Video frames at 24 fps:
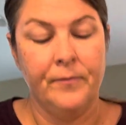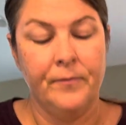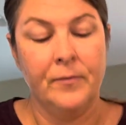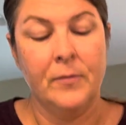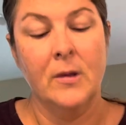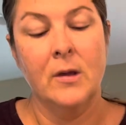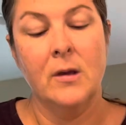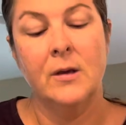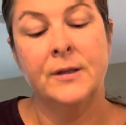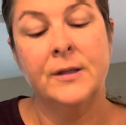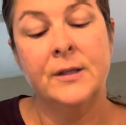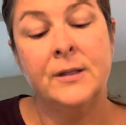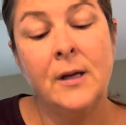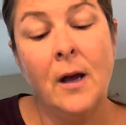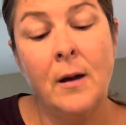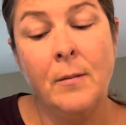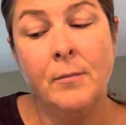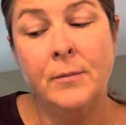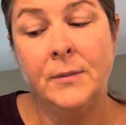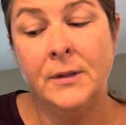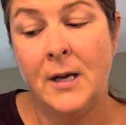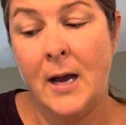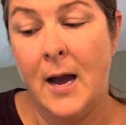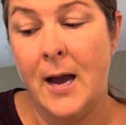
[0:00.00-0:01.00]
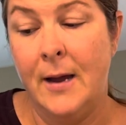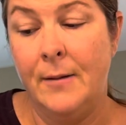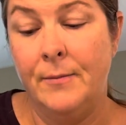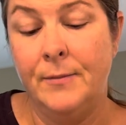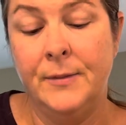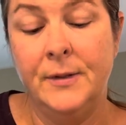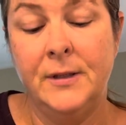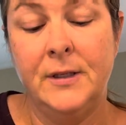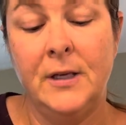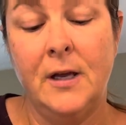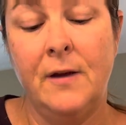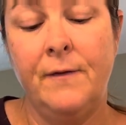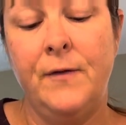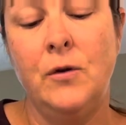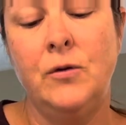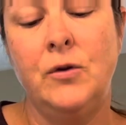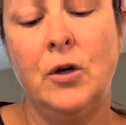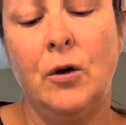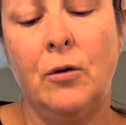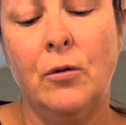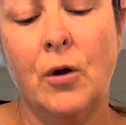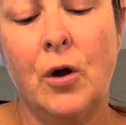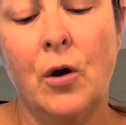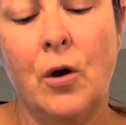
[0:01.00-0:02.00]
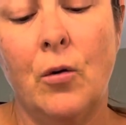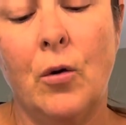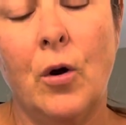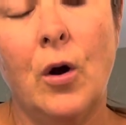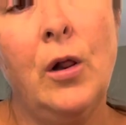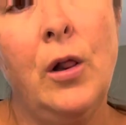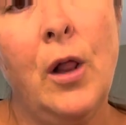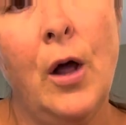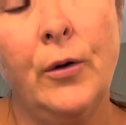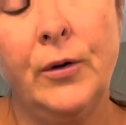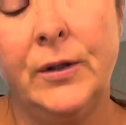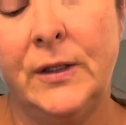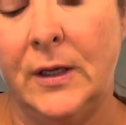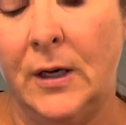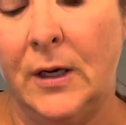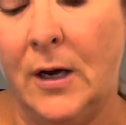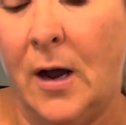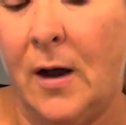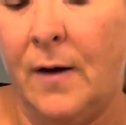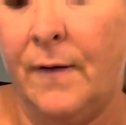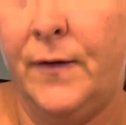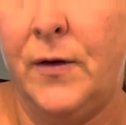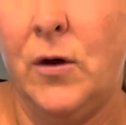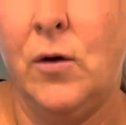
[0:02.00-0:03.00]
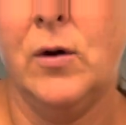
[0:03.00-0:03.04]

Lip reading: Sometimes, if you don't go close enough, you